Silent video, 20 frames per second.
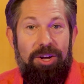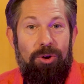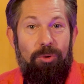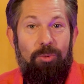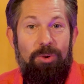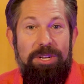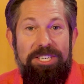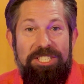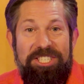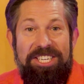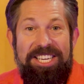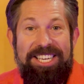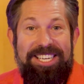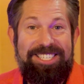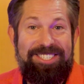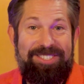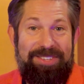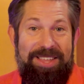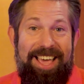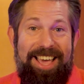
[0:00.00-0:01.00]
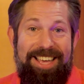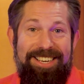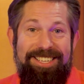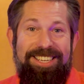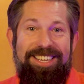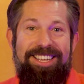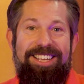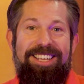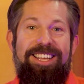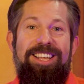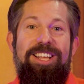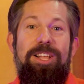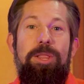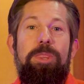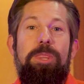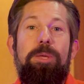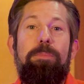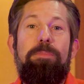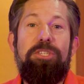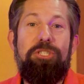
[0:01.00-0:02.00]
Which seat is that?
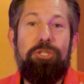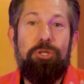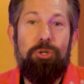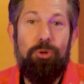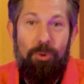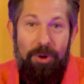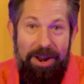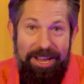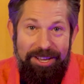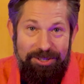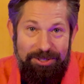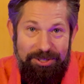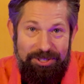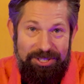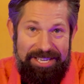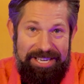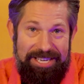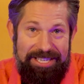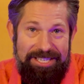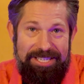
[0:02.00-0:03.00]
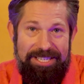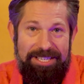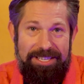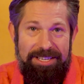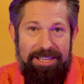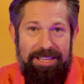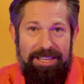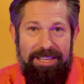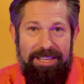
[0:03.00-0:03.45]
The betrayal seat.